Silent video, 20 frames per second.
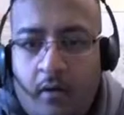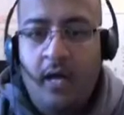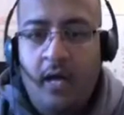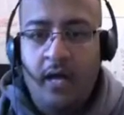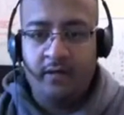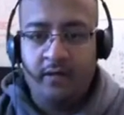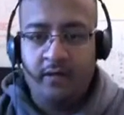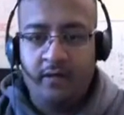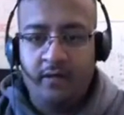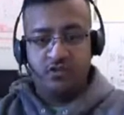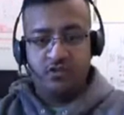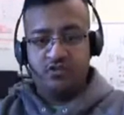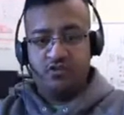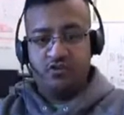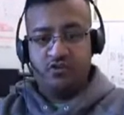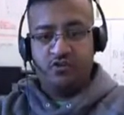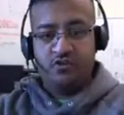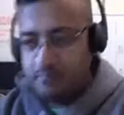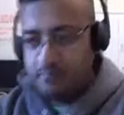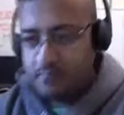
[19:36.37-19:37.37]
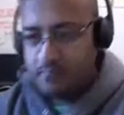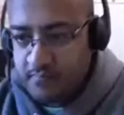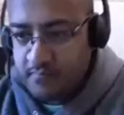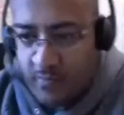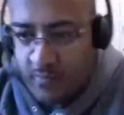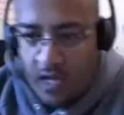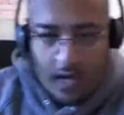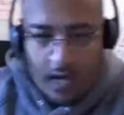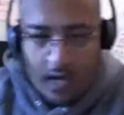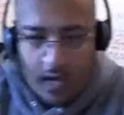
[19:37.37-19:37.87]
And there's Drew.
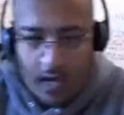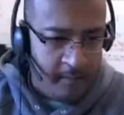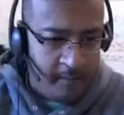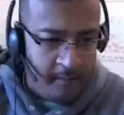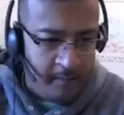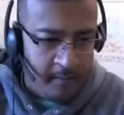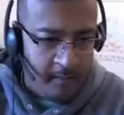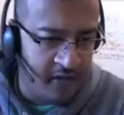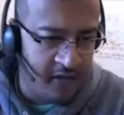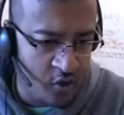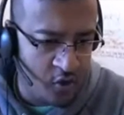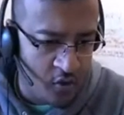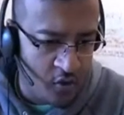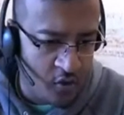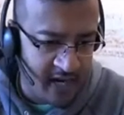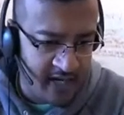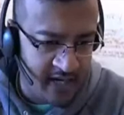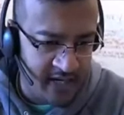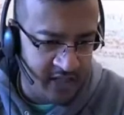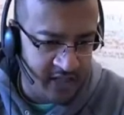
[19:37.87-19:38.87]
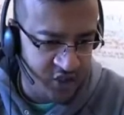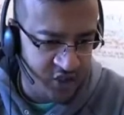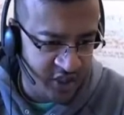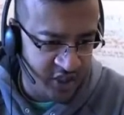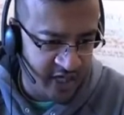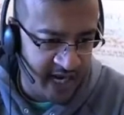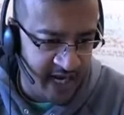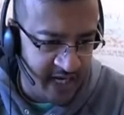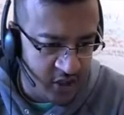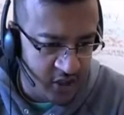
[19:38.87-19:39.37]
I'm going to go ahead and
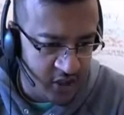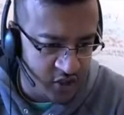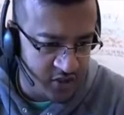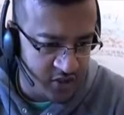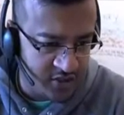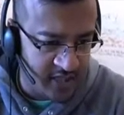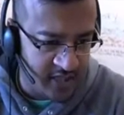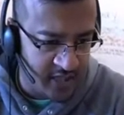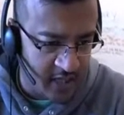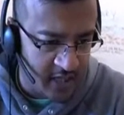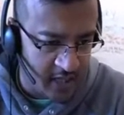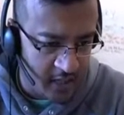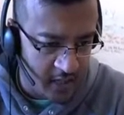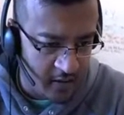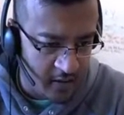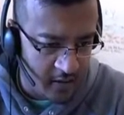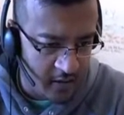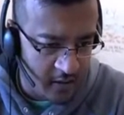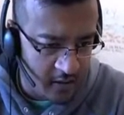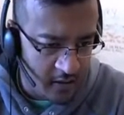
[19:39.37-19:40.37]
change the